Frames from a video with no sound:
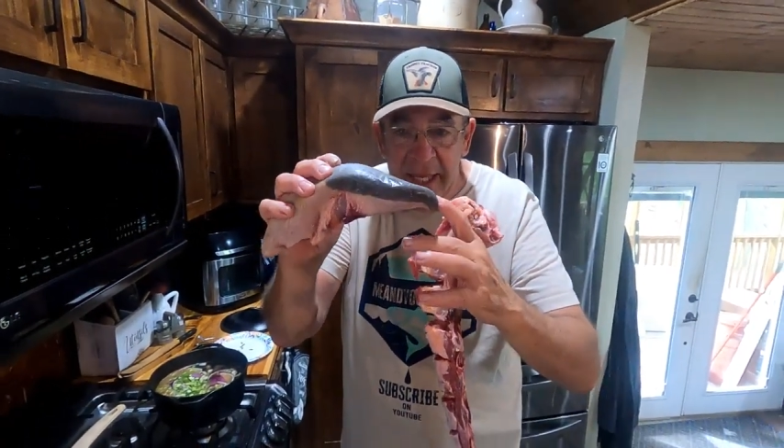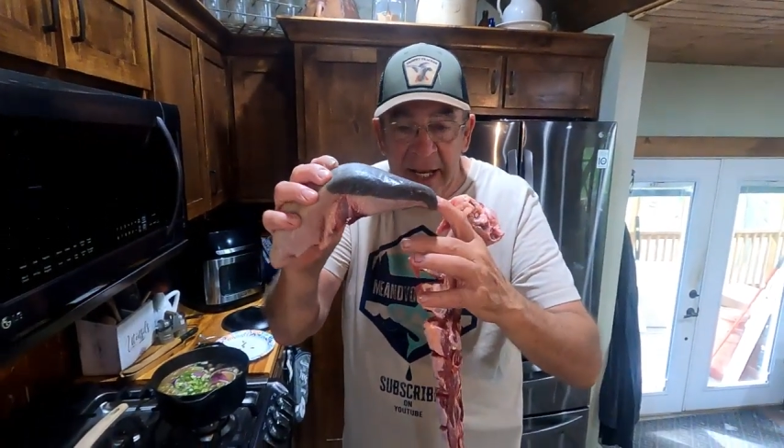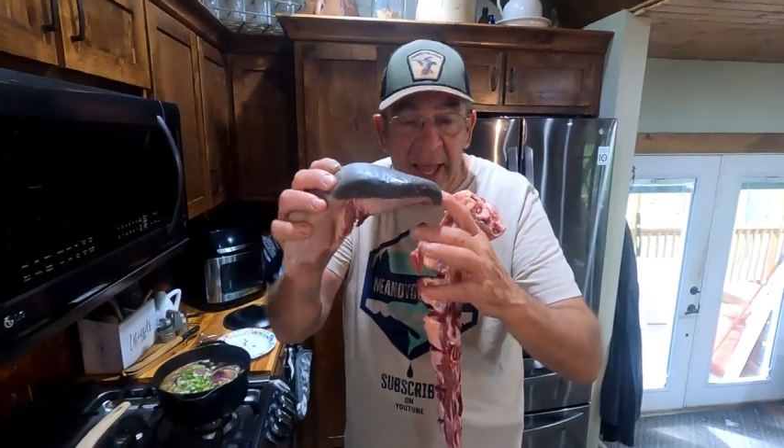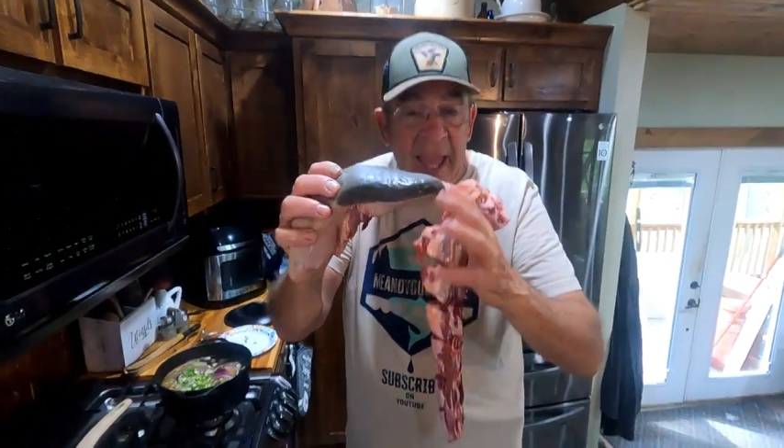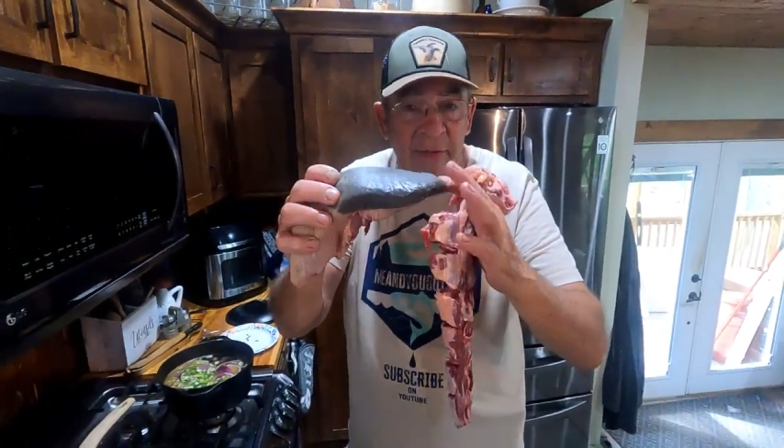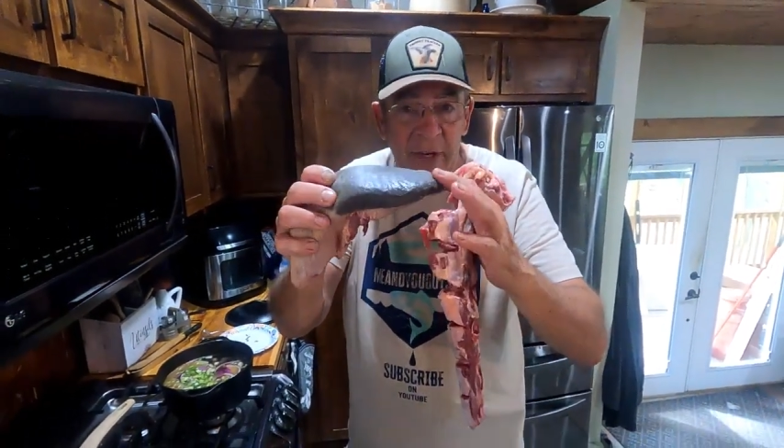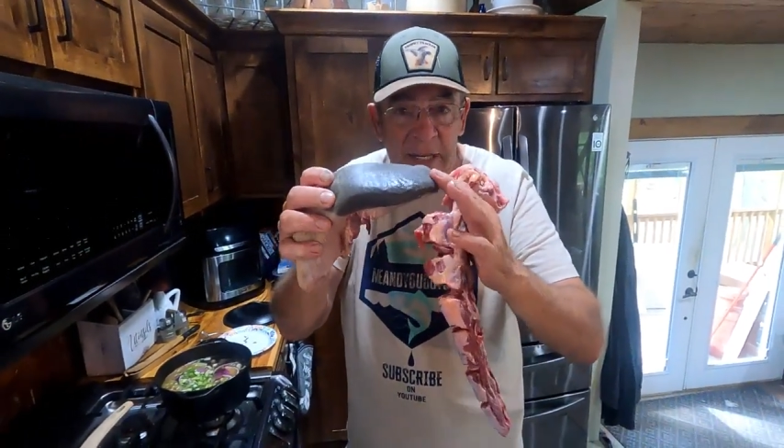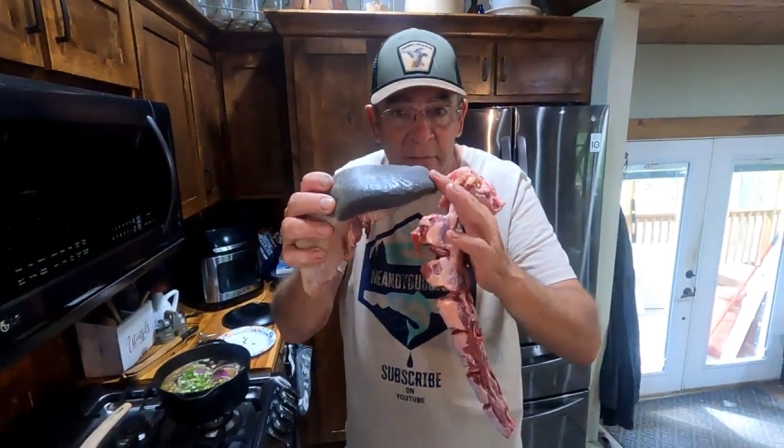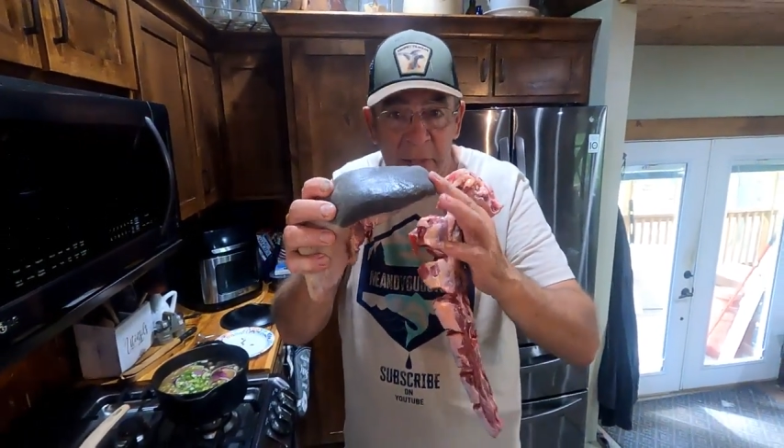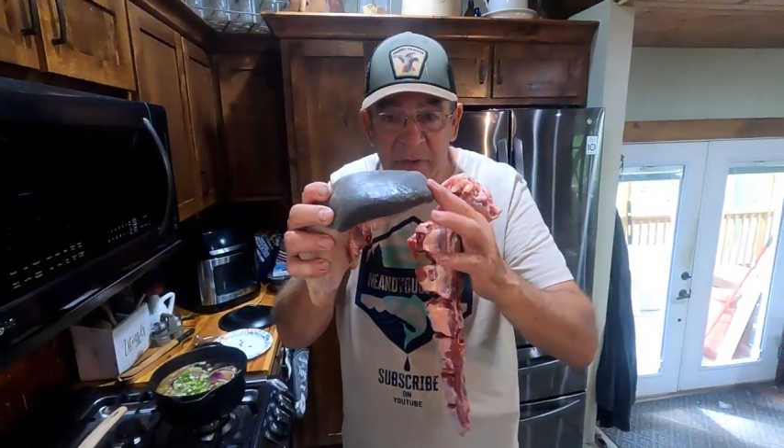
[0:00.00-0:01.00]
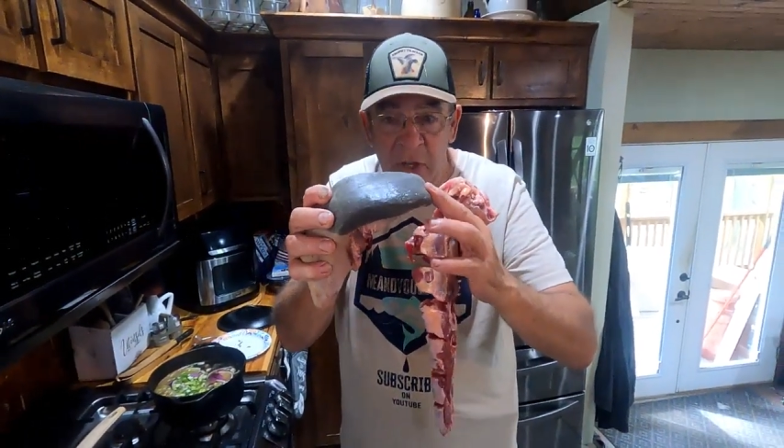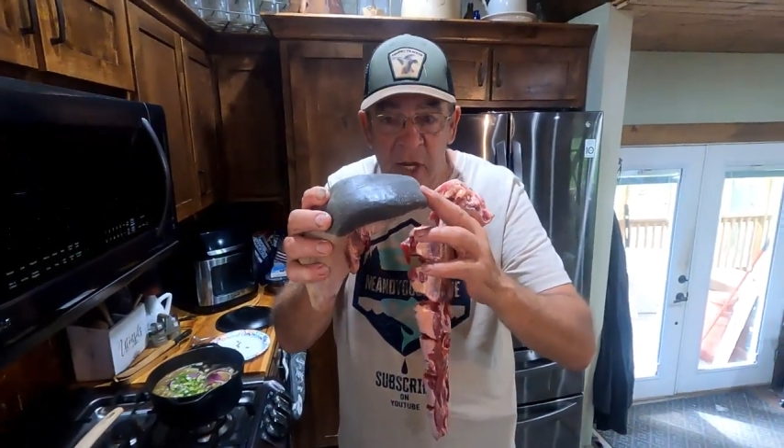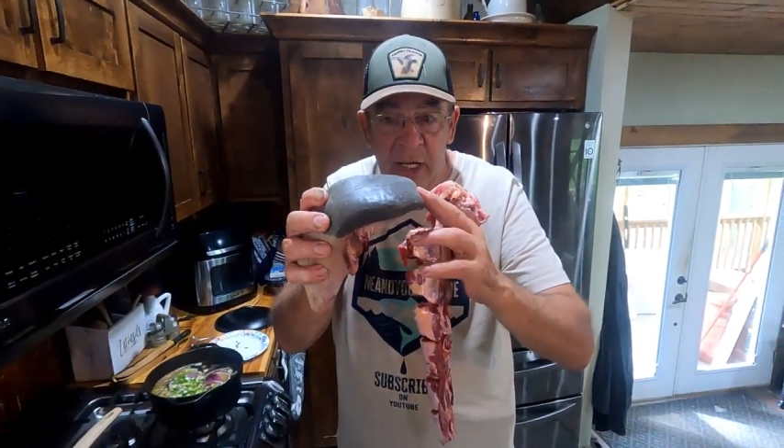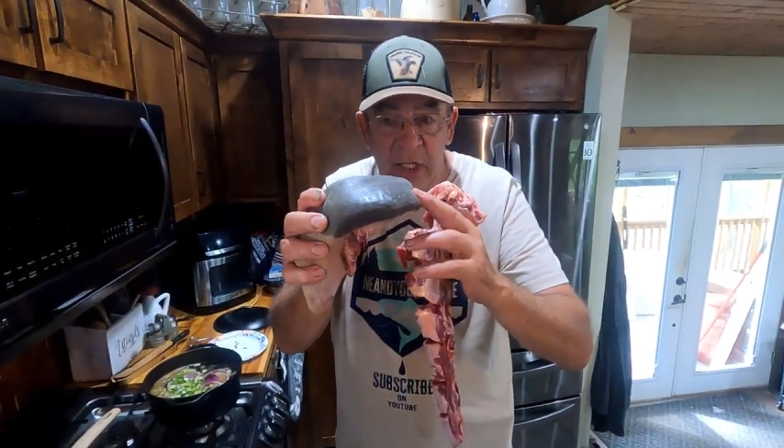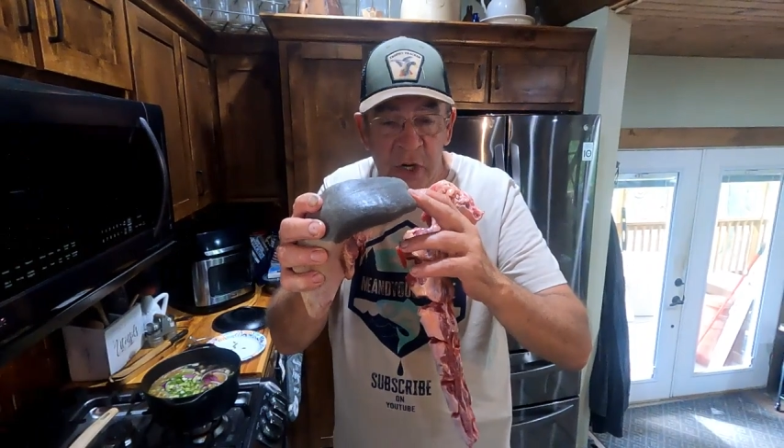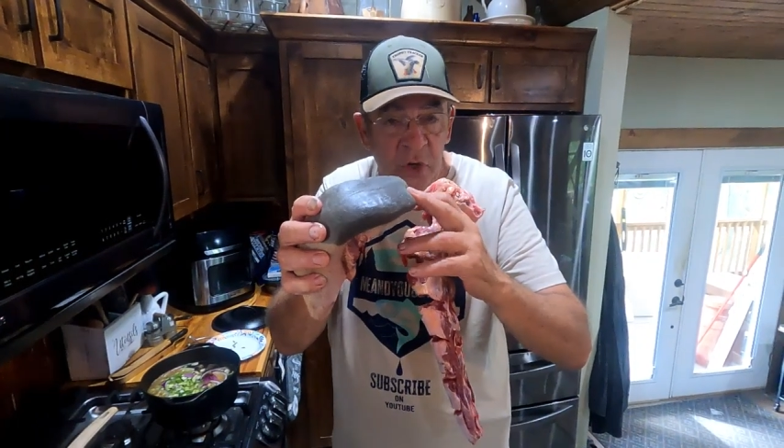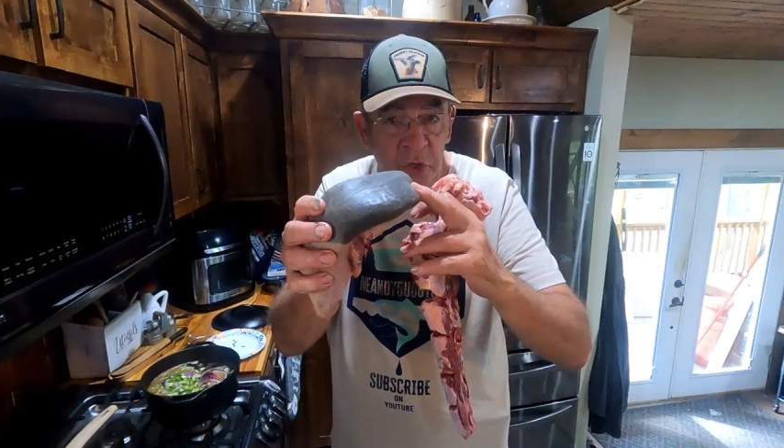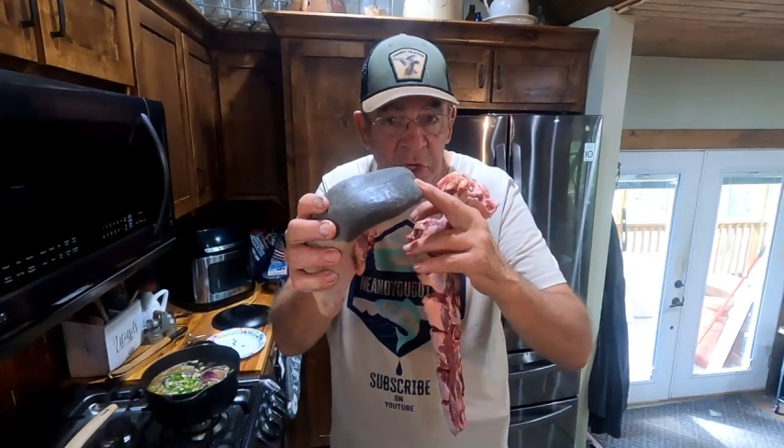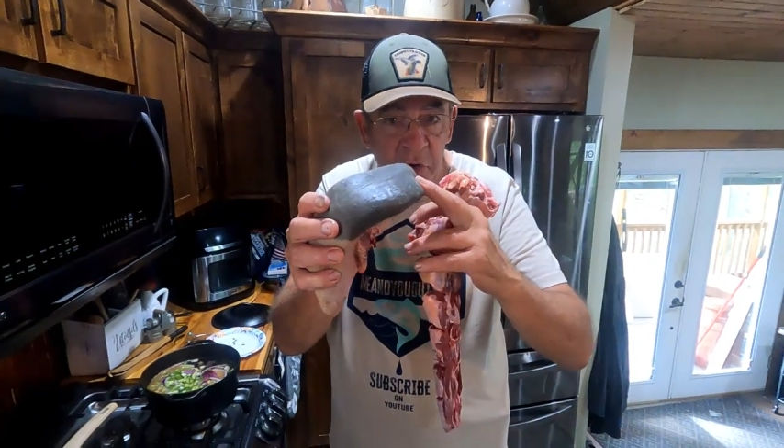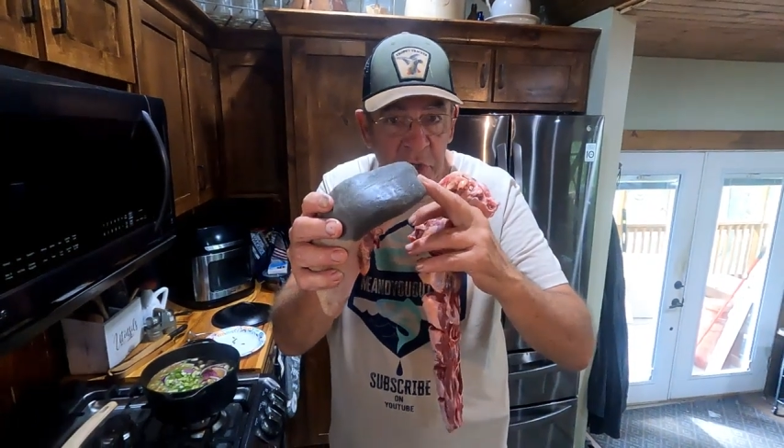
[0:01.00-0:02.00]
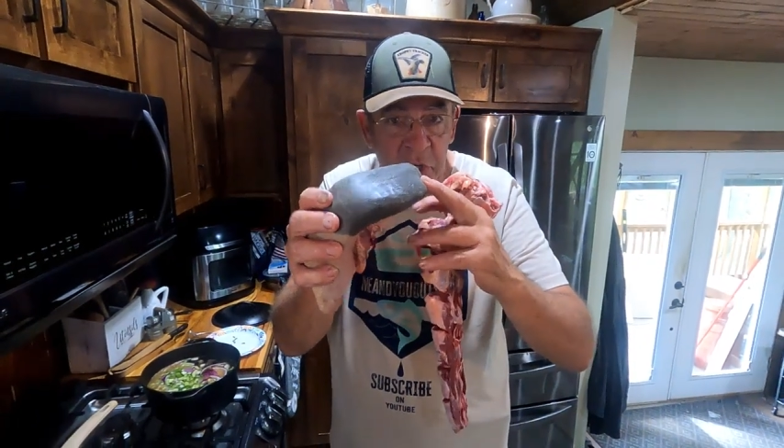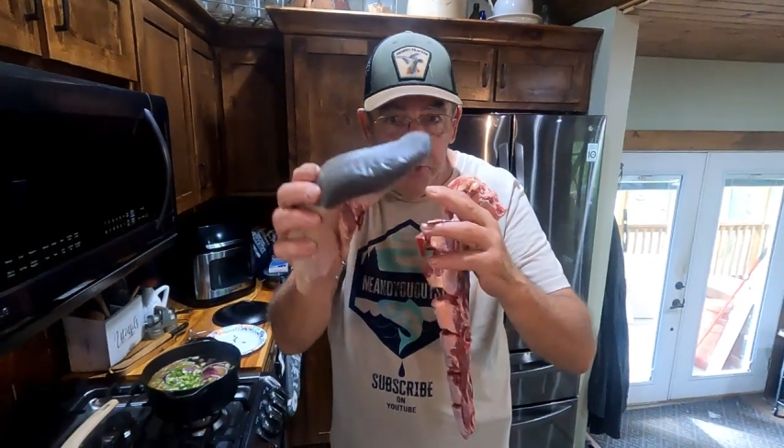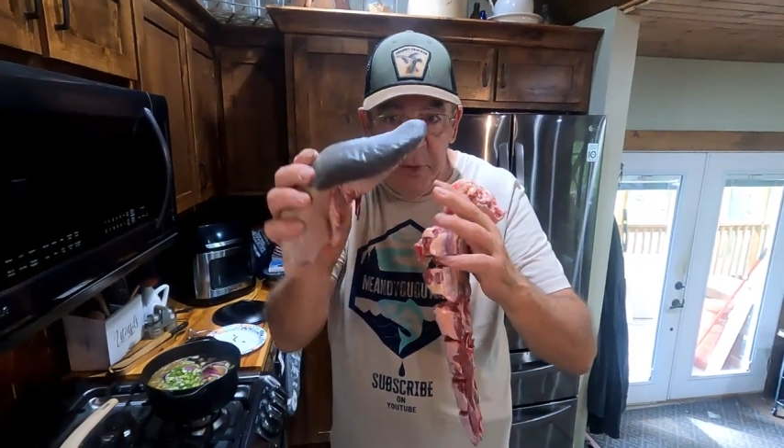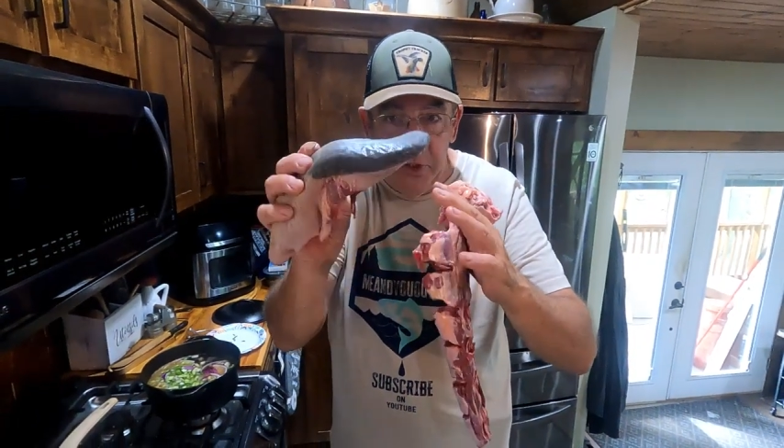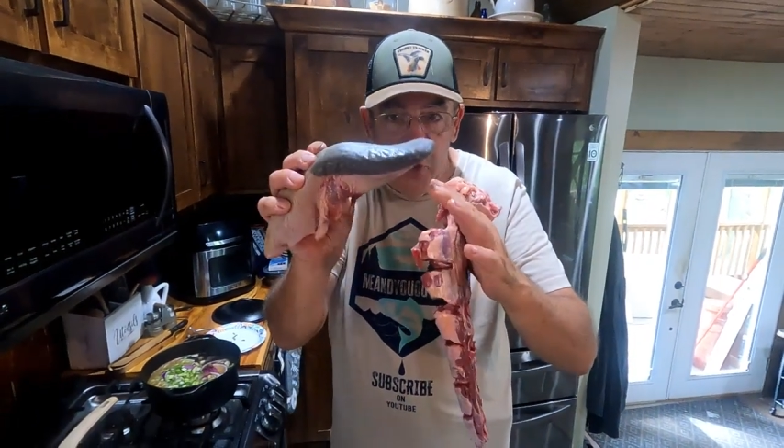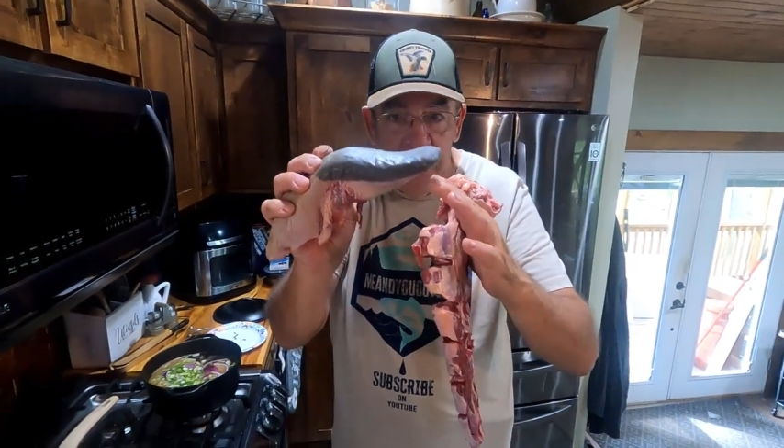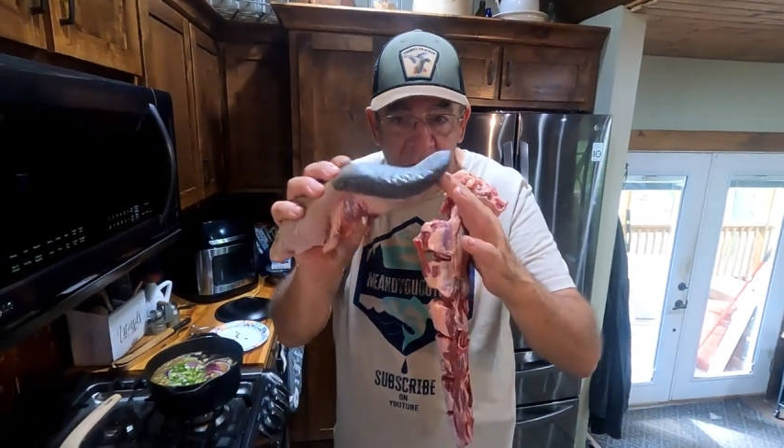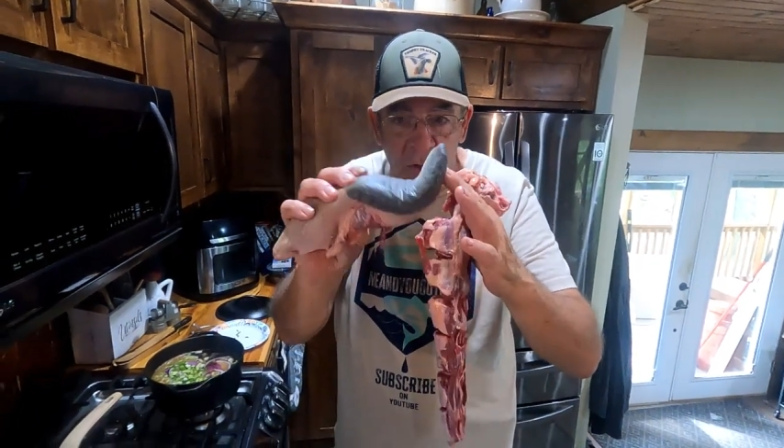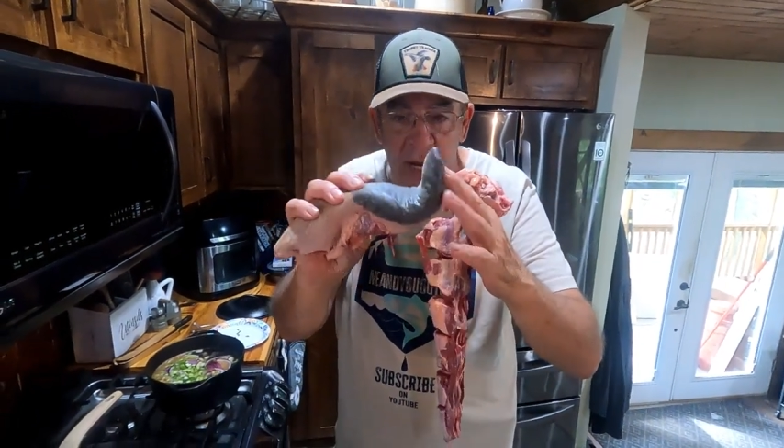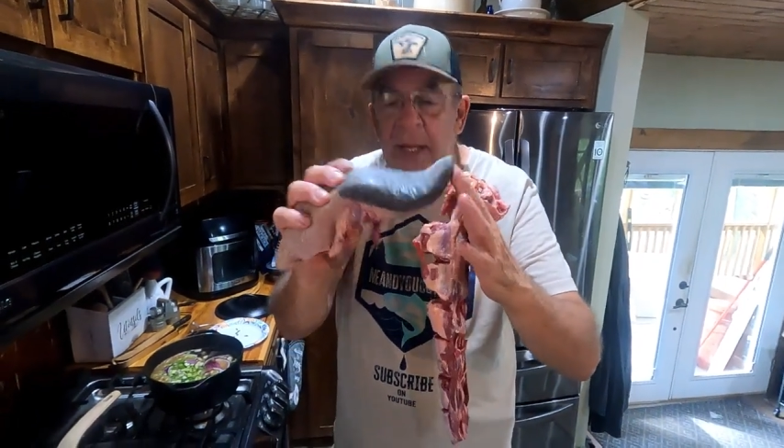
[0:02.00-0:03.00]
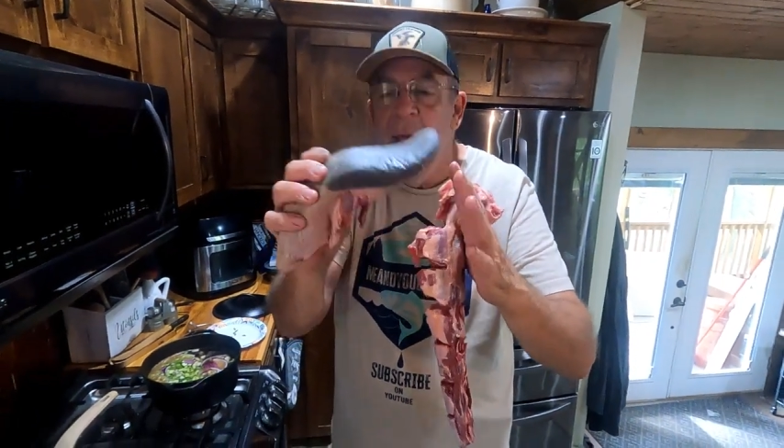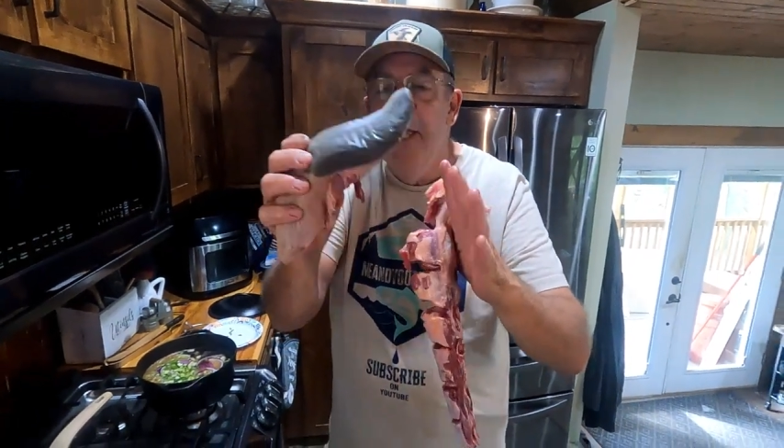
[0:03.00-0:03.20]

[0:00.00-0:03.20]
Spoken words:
And I haven't eaten beef tongue in years and years and years, but it's going to be great.